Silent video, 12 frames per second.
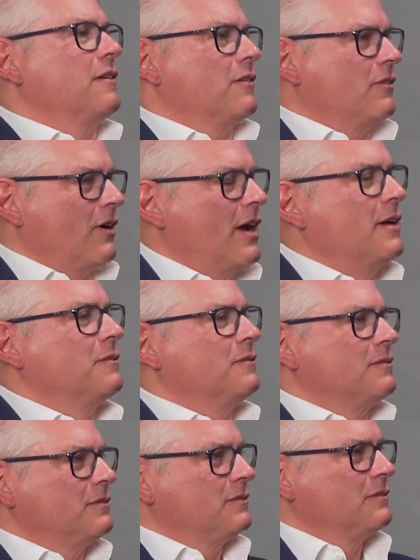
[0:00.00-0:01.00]
That
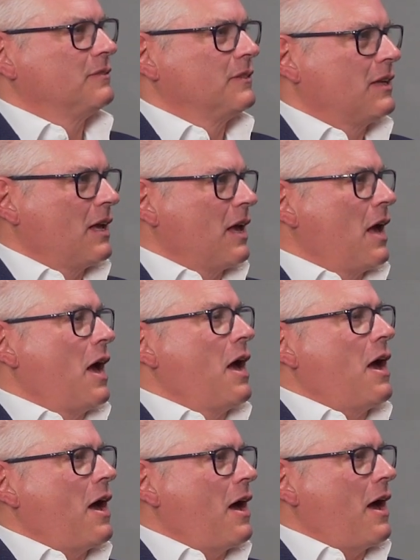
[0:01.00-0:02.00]
are outside of that.
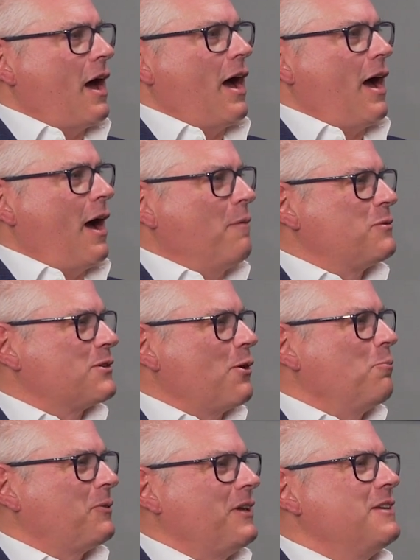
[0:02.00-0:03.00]
Right. I'm
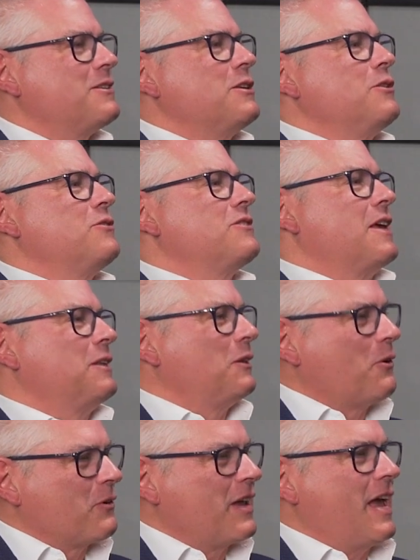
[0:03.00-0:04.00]
so pleased that you said
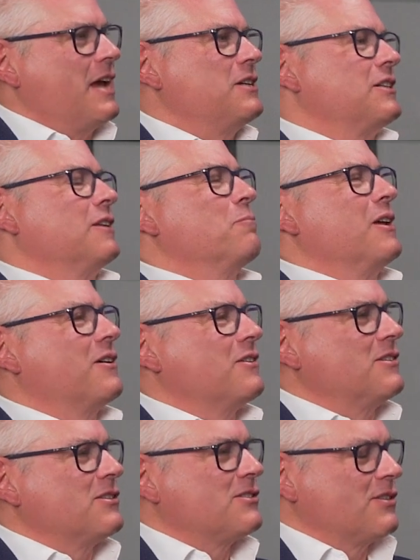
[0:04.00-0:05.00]
location
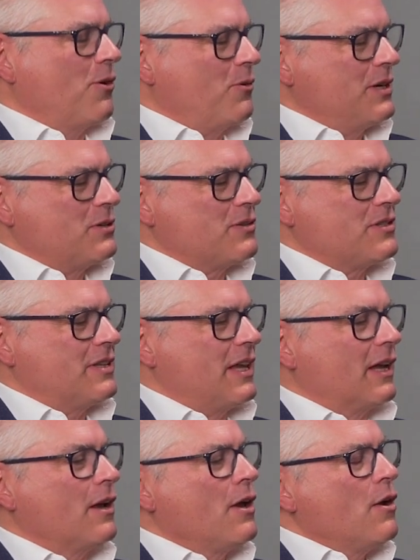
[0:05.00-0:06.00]
because it's so
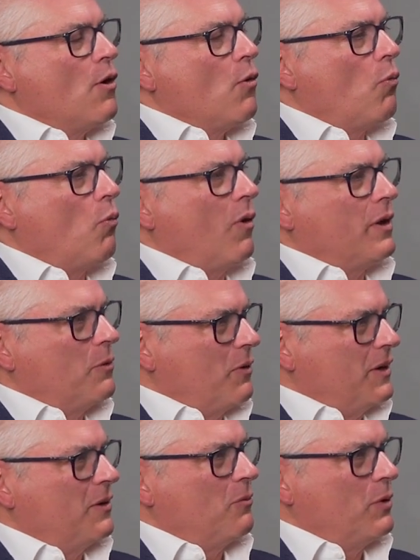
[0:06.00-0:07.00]
interesting.
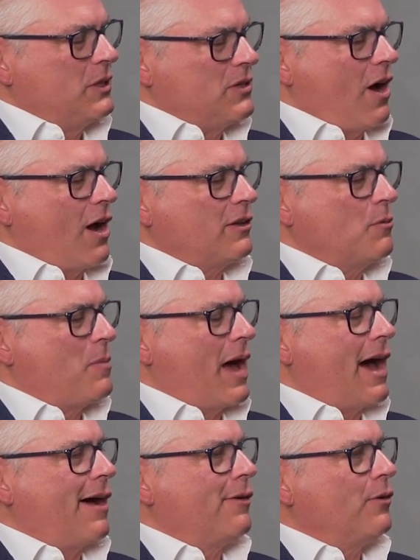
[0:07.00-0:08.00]
We talked
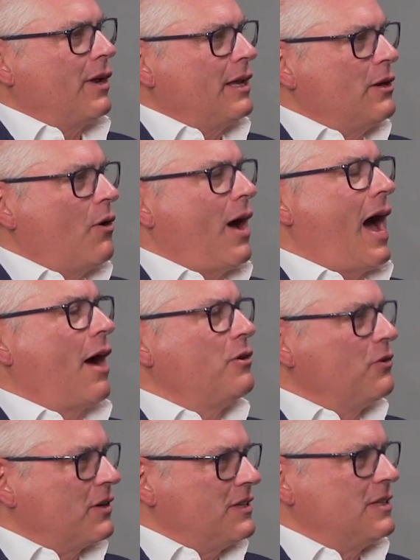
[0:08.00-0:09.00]
about, how
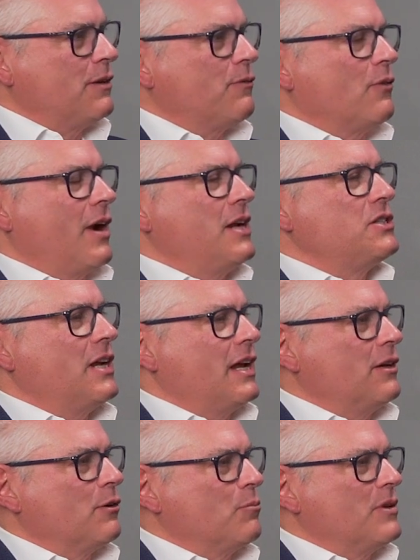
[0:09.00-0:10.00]
you can
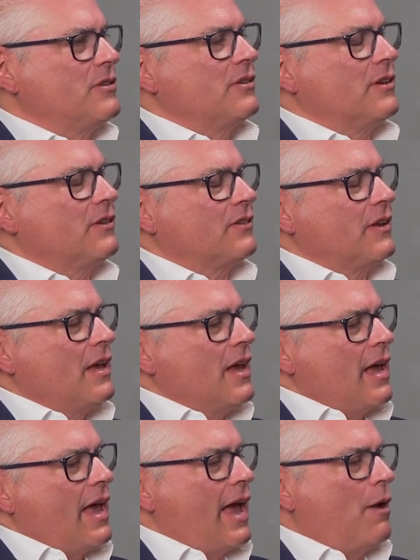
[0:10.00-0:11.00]
differentiate your business.
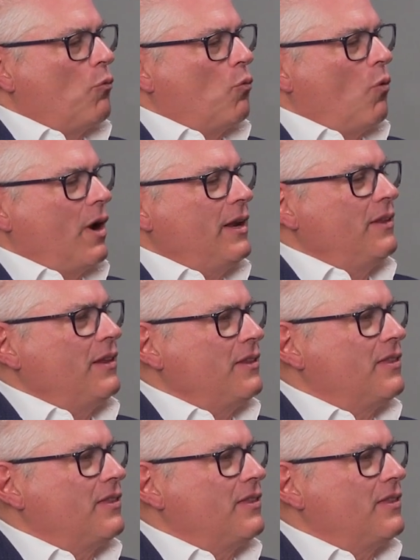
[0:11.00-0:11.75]
And one of the